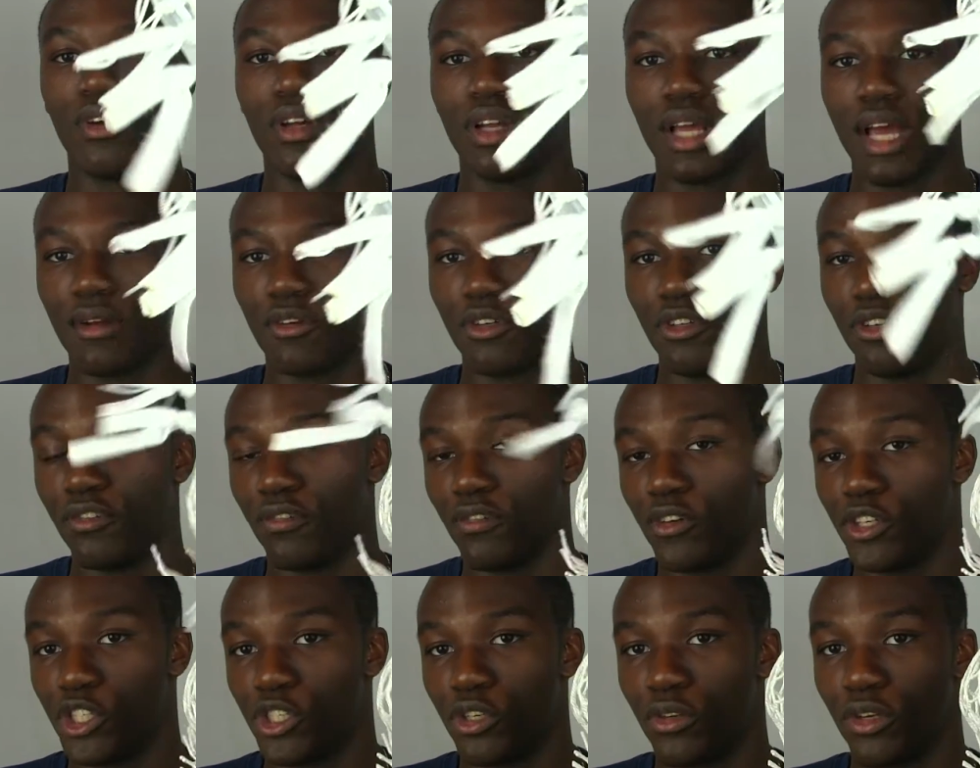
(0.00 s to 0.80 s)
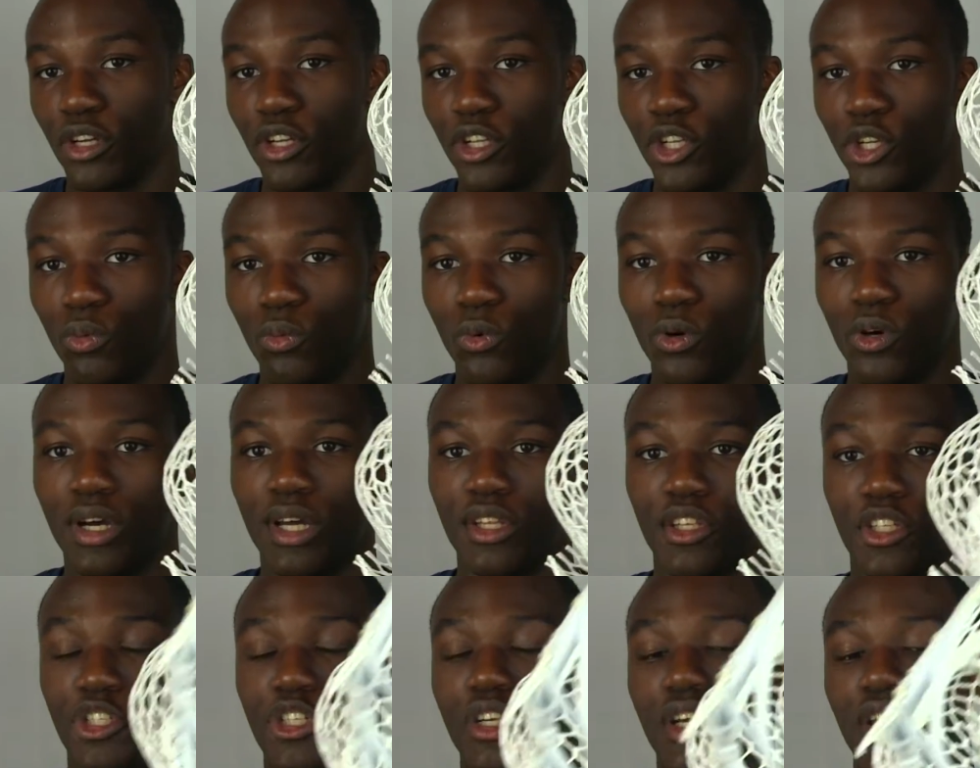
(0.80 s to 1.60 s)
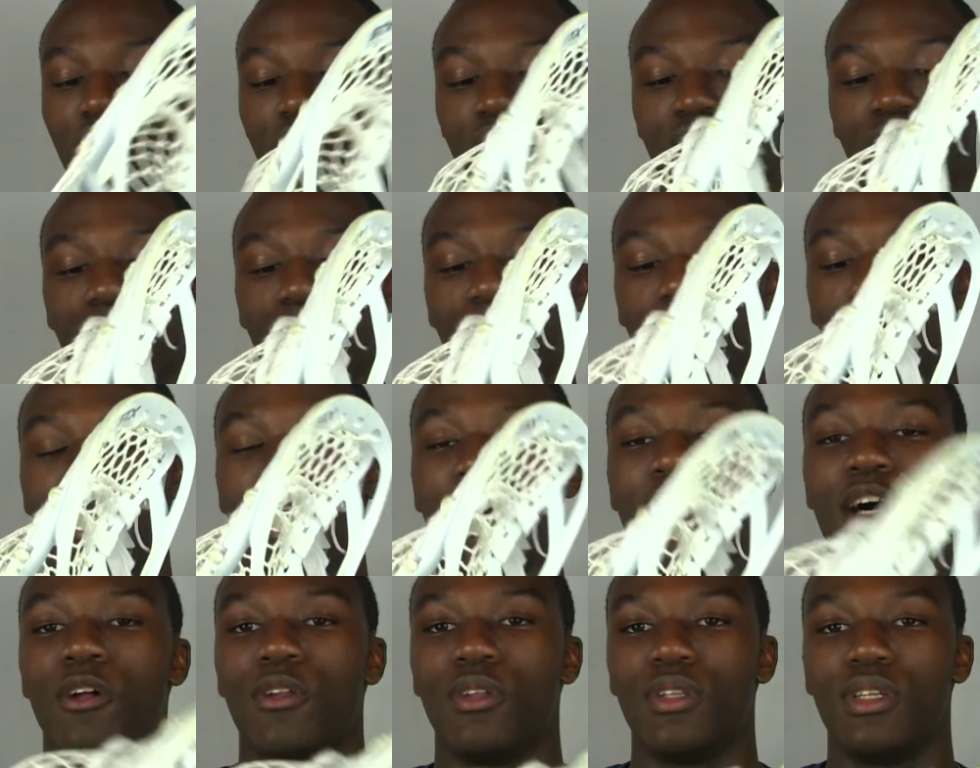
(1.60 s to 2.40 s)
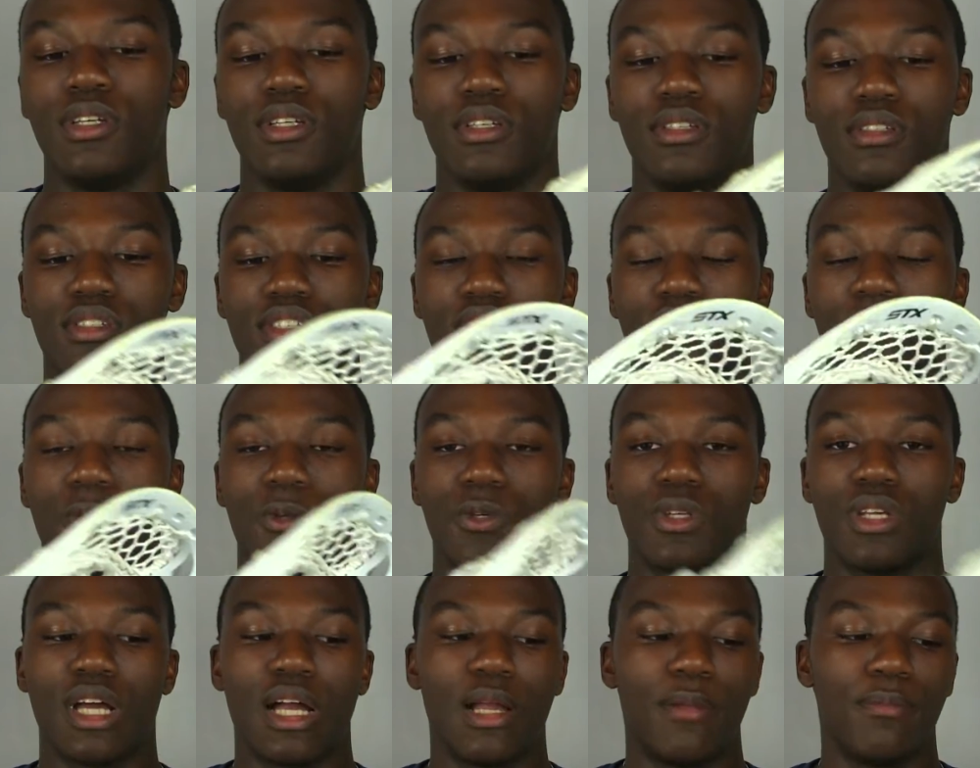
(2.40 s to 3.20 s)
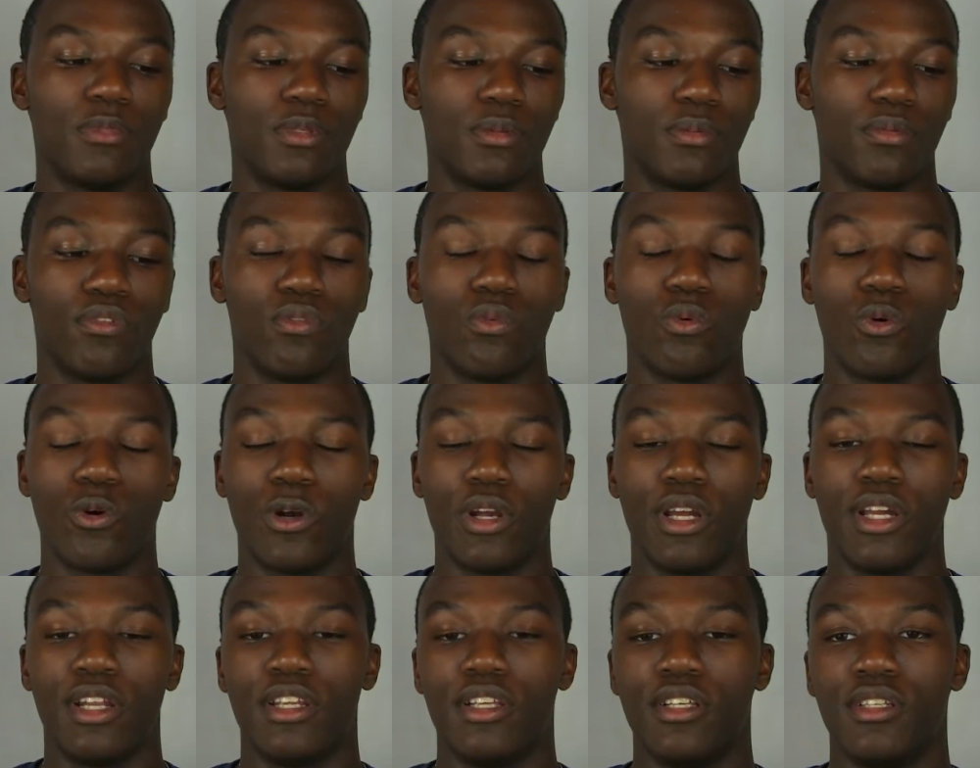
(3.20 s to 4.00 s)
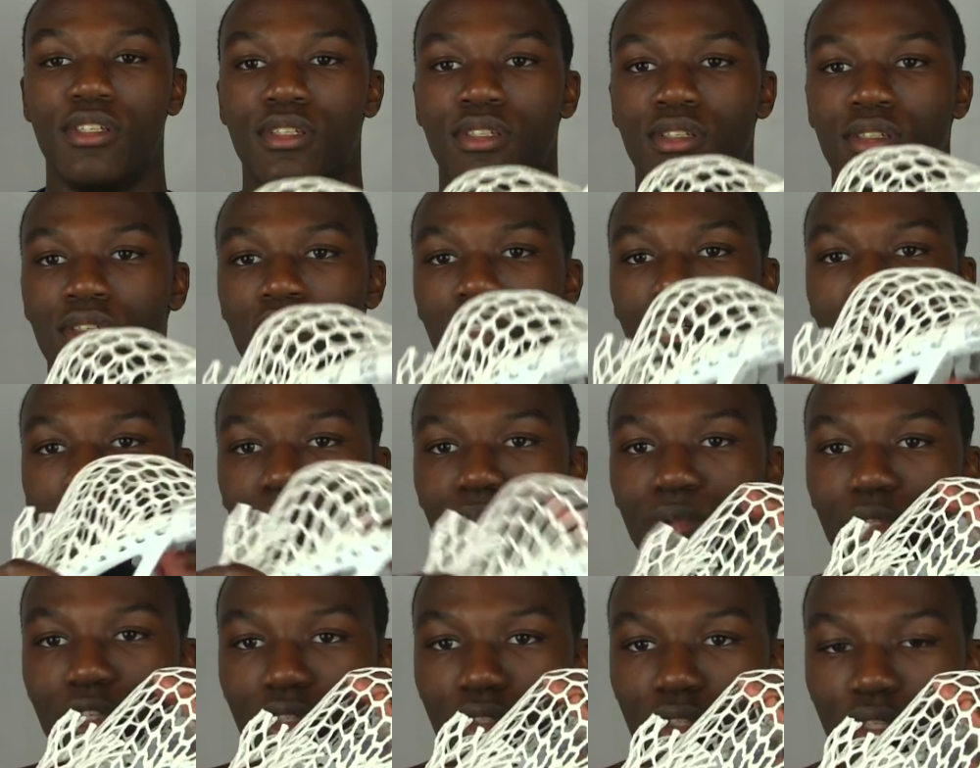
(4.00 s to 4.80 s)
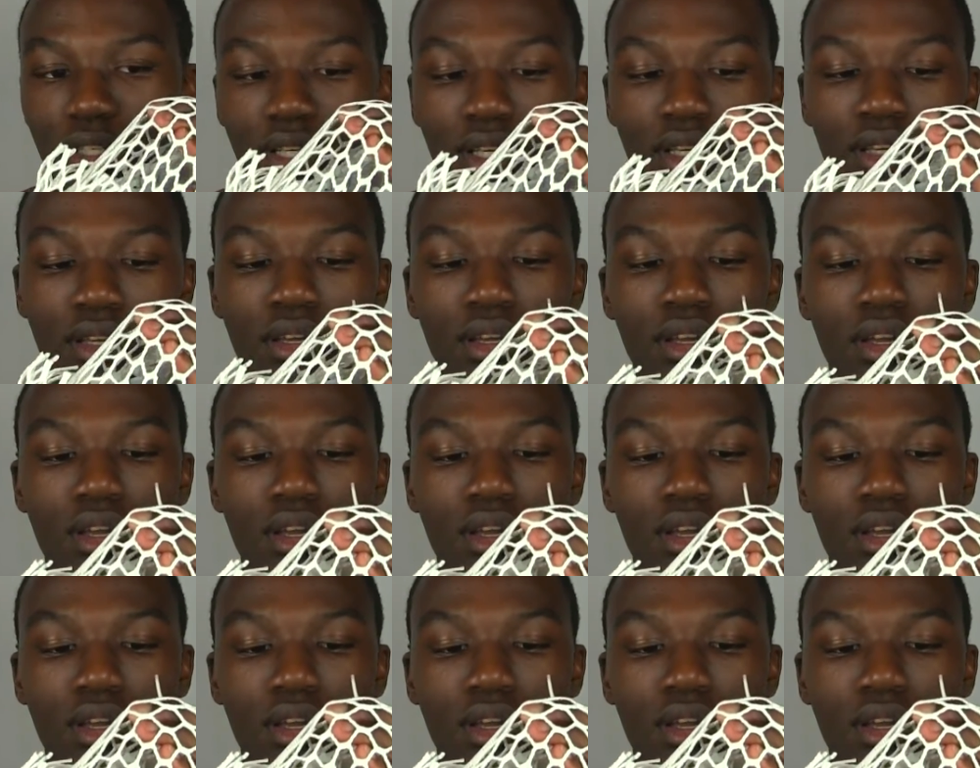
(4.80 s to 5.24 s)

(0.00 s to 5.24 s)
after you first string it, you will have to check it for legality several times before it is completely